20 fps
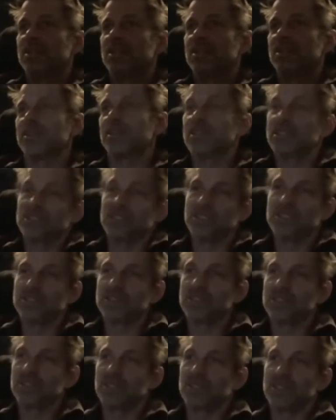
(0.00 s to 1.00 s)
this
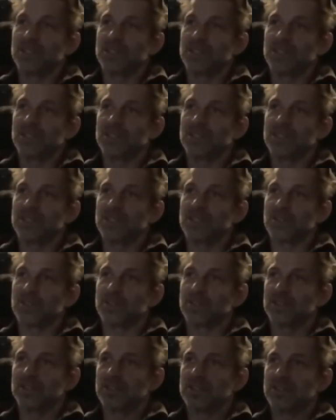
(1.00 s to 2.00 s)
is you know,
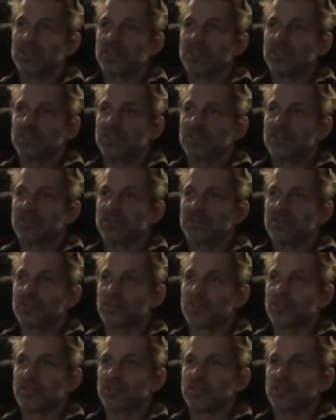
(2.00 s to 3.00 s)
the
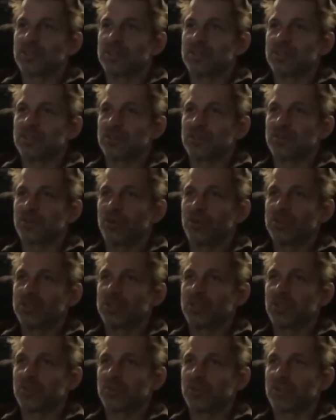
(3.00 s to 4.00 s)
sort of this little war
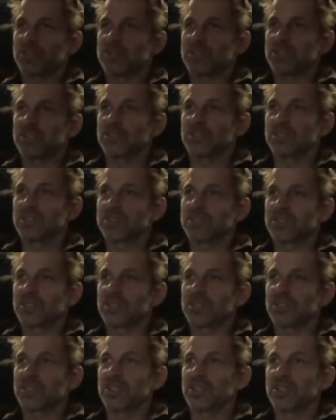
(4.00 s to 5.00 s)
sequence, and you can
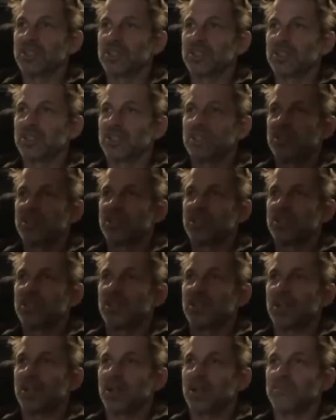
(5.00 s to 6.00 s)
see
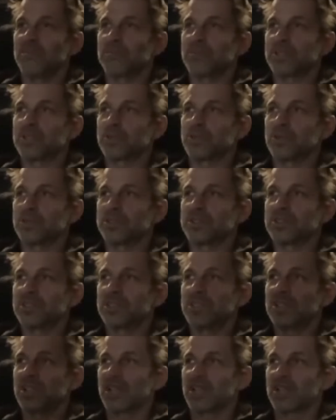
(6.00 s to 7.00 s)
it's cool to
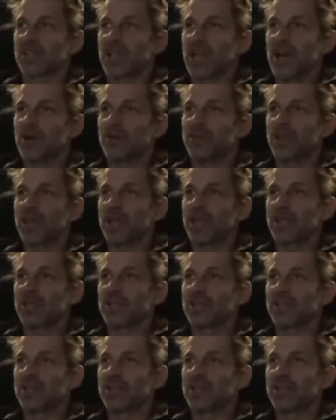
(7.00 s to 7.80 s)
see like how they